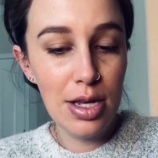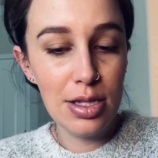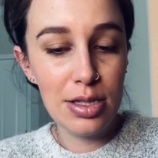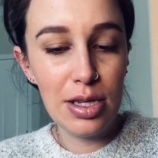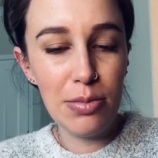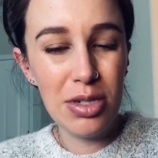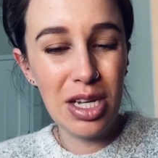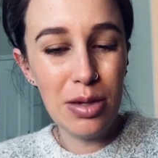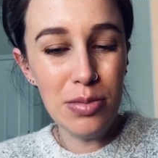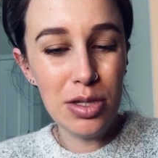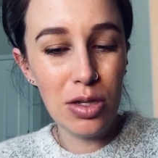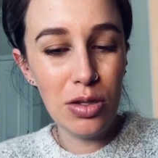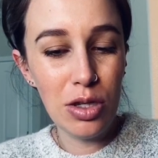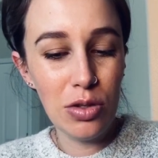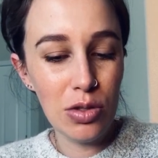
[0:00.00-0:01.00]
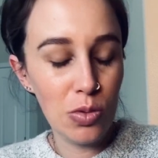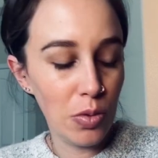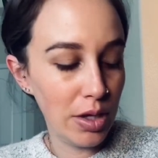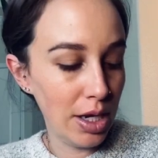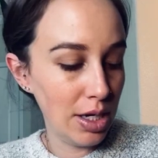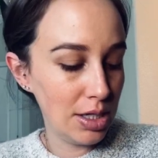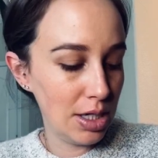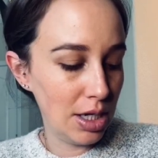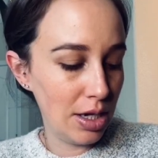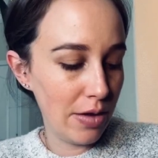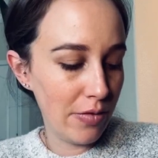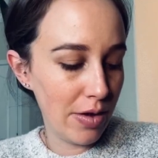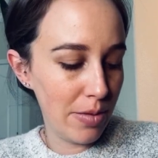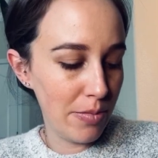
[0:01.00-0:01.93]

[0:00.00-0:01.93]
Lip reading: Sometimes I'll use 118 if